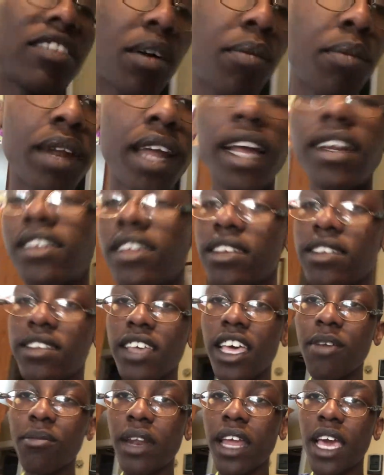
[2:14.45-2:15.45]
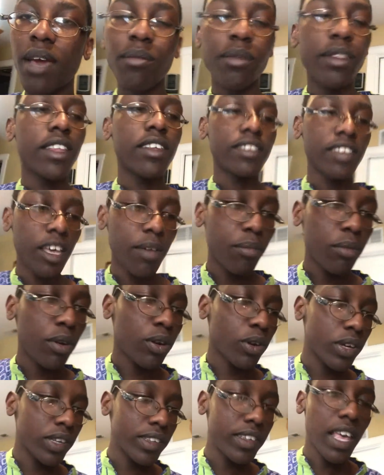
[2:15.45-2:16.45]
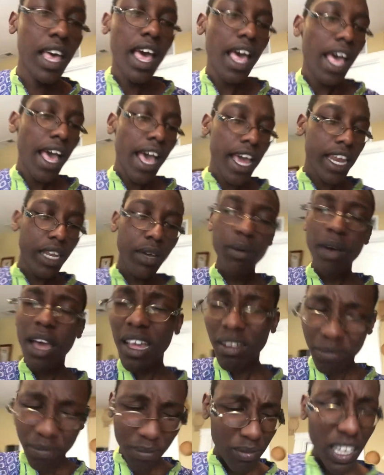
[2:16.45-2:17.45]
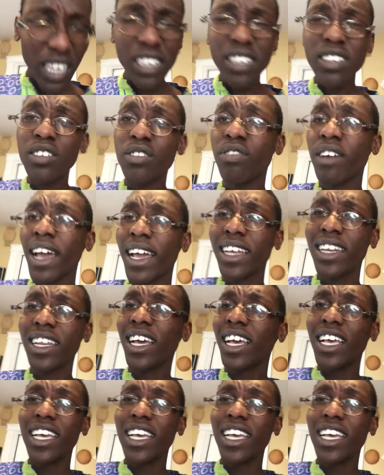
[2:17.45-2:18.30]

someone had the same name and the same looks. Anyway, it is fine.